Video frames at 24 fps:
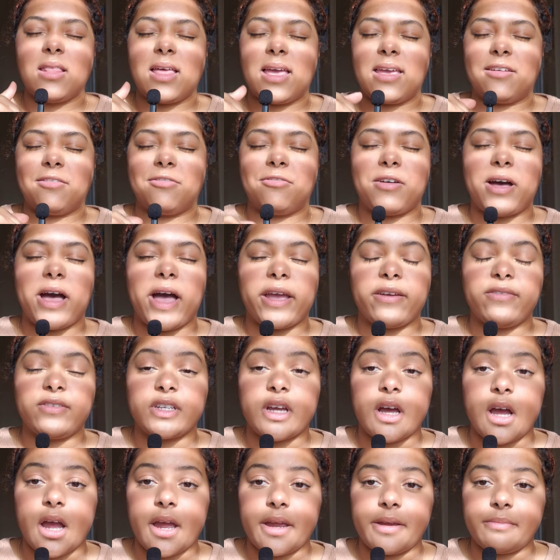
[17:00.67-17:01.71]
like 5
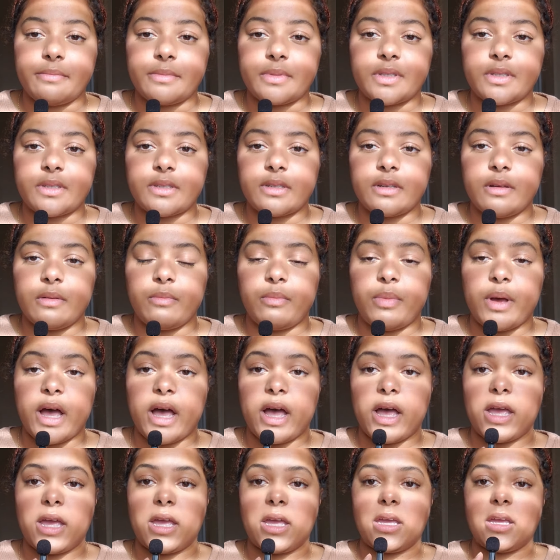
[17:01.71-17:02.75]
times
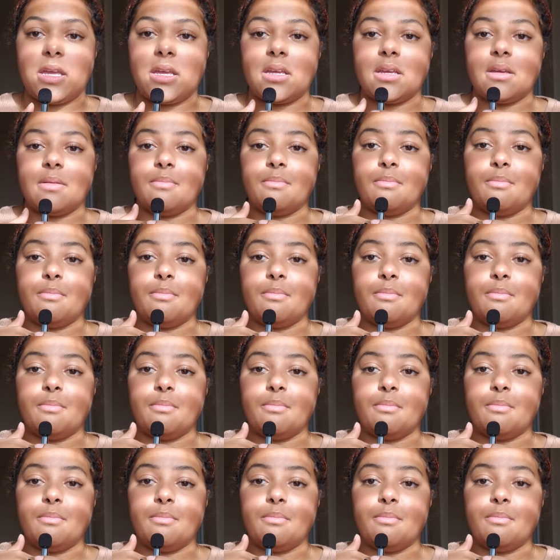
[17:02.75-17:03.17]
by